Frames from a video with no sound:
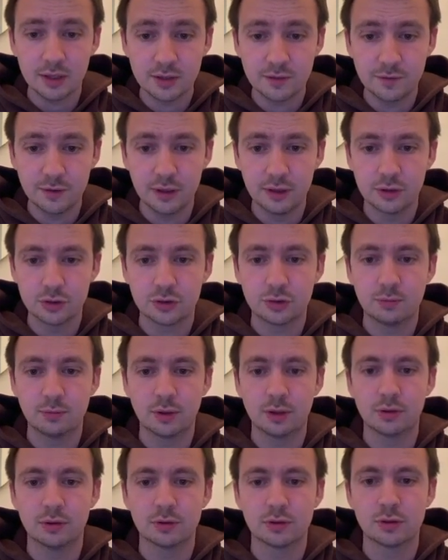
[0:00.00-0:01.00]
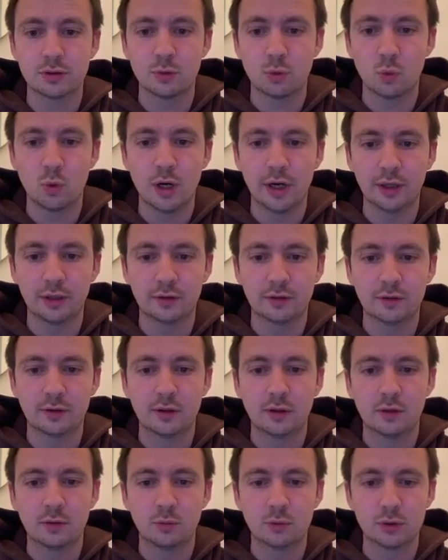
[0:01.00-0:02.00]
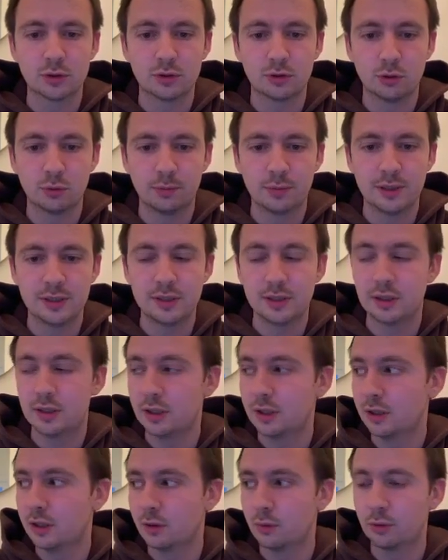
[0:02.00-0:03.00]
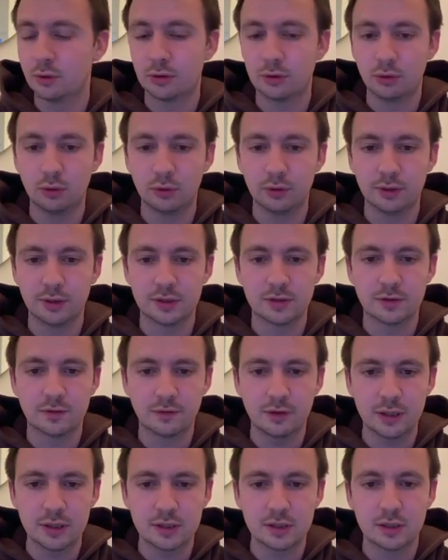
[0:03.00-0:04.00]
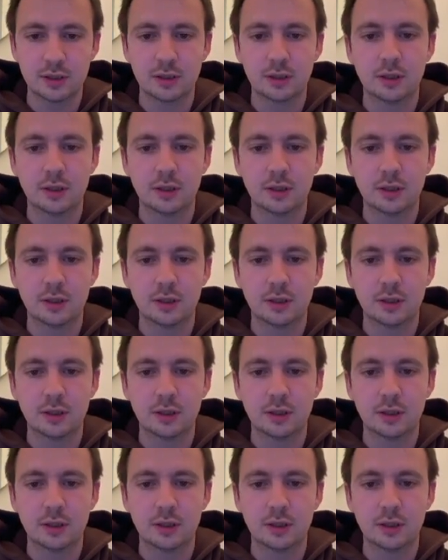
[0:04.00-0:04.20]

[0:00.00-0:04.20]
finished because white was so busy dealing with all these threats